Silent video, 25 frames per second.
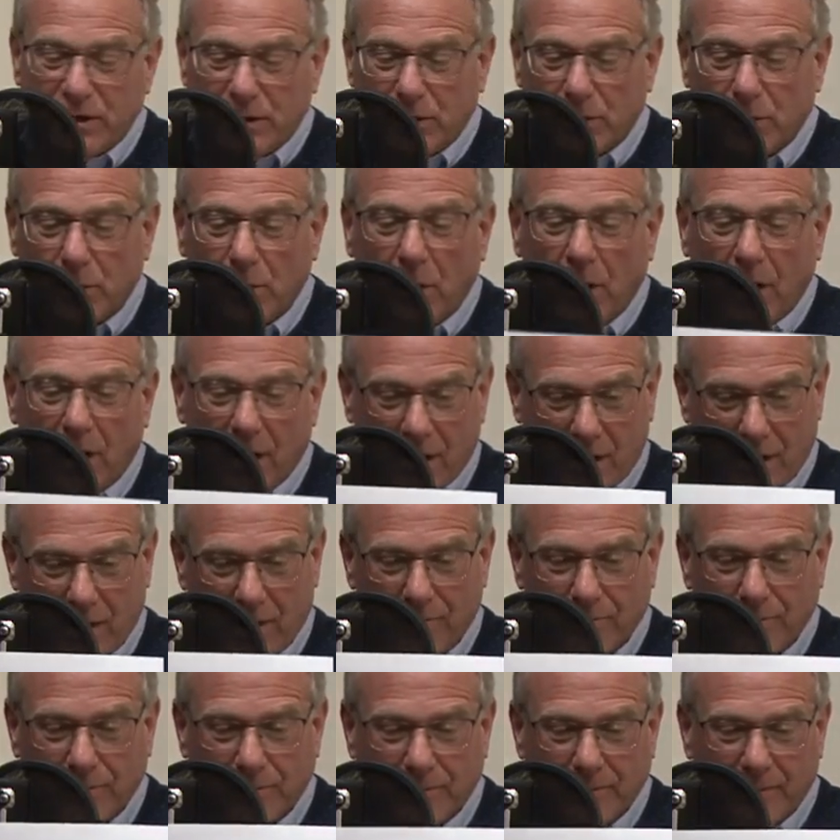to you
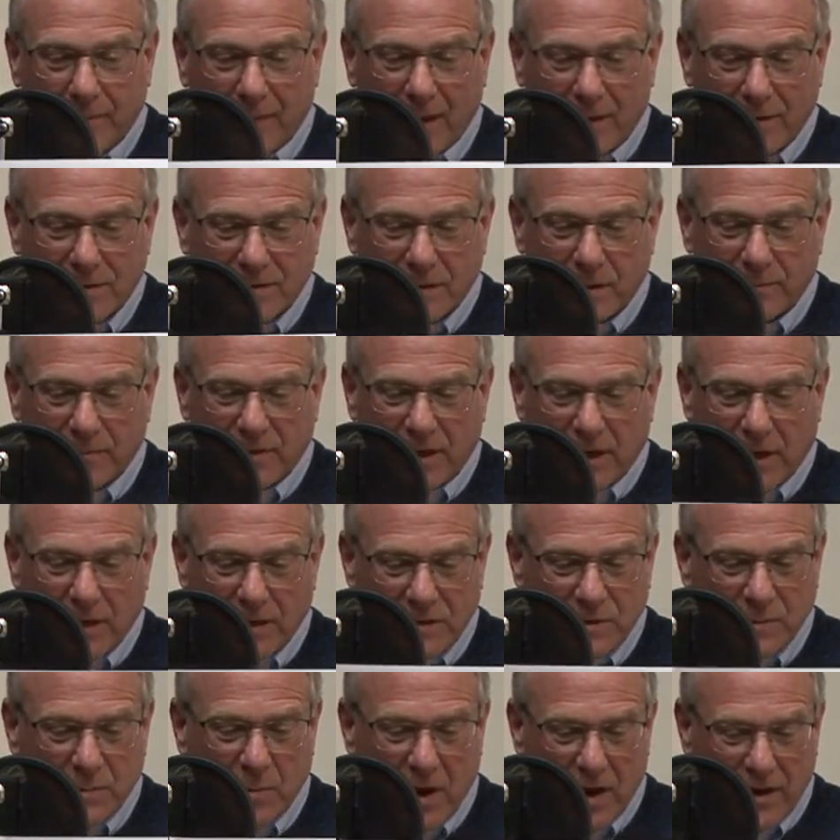something I
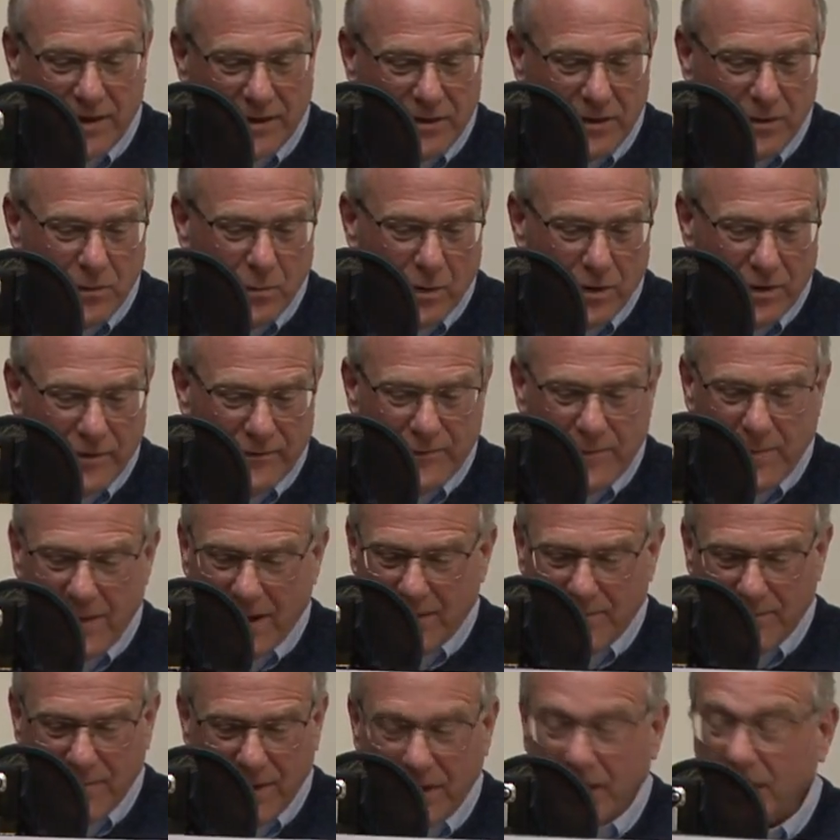spotted in one of
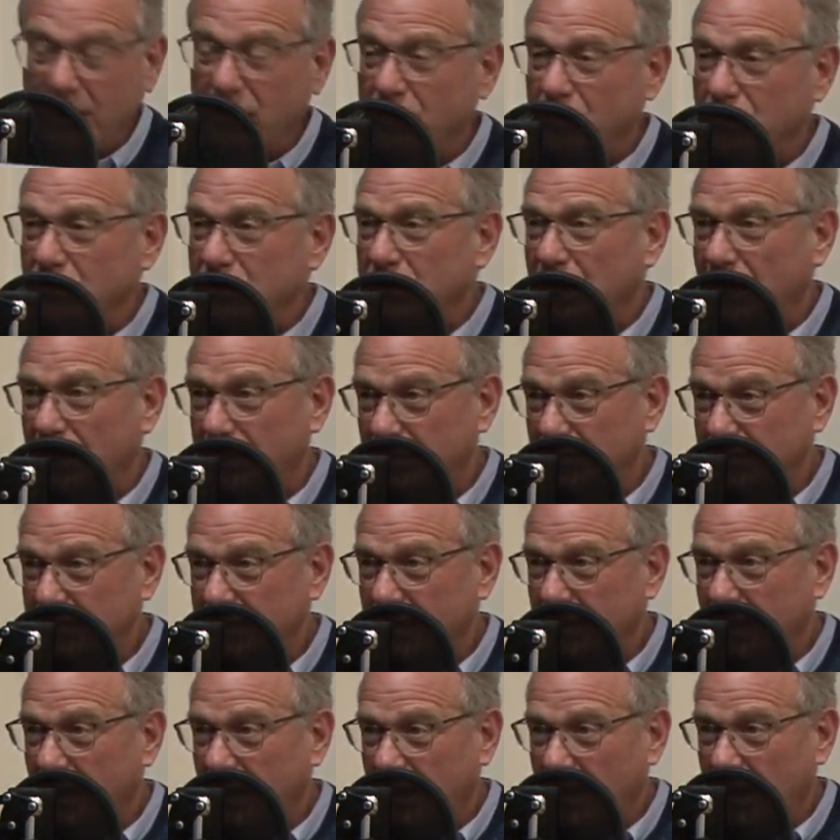my many newsletters
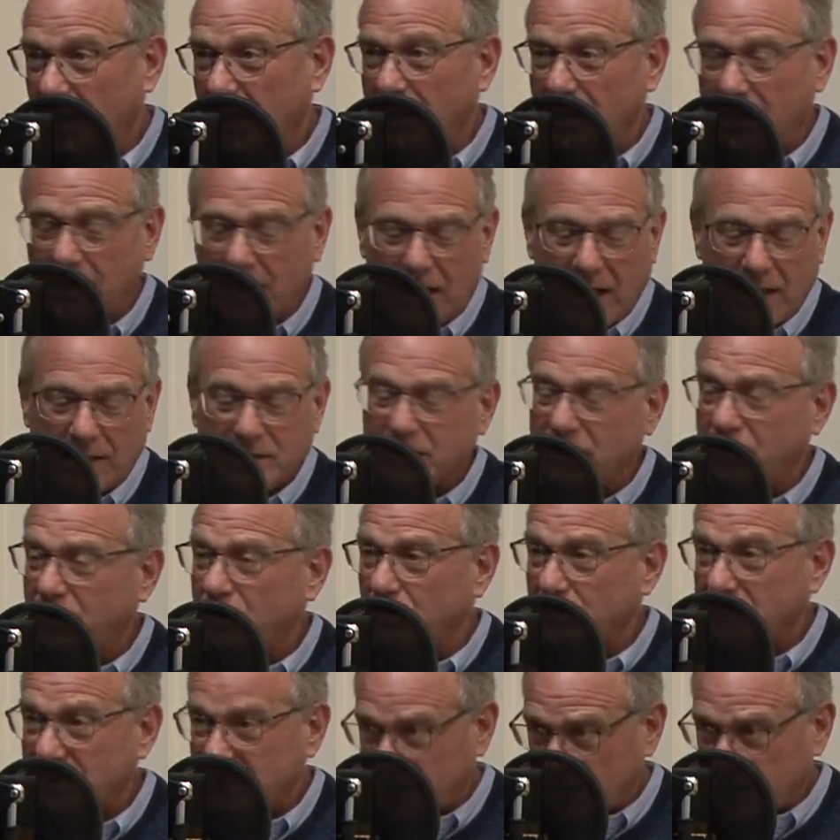that I get, and it has to
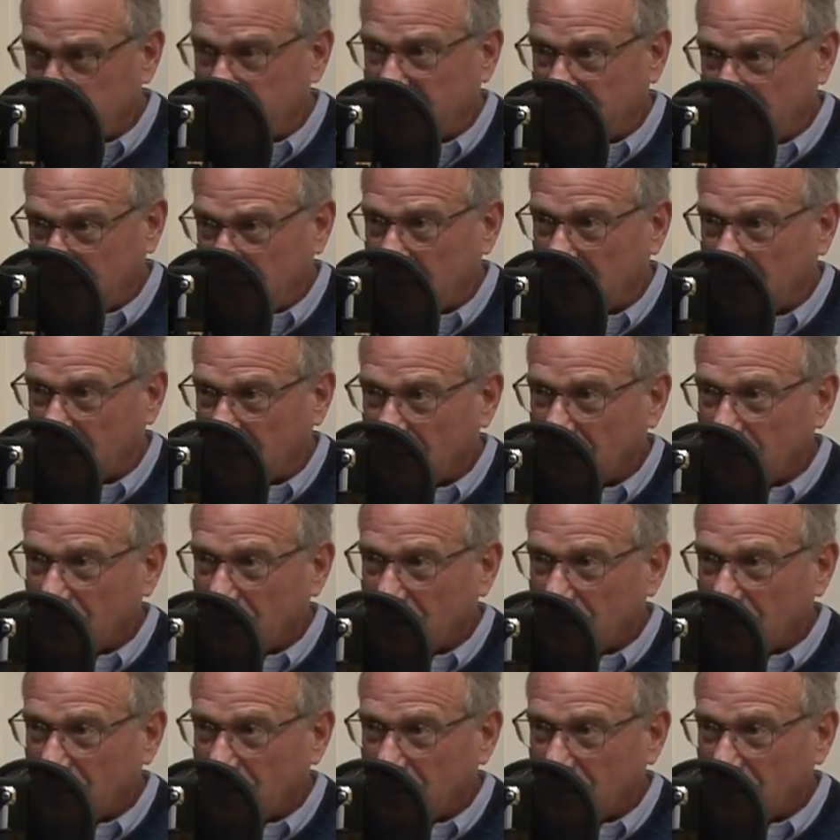do with CBD.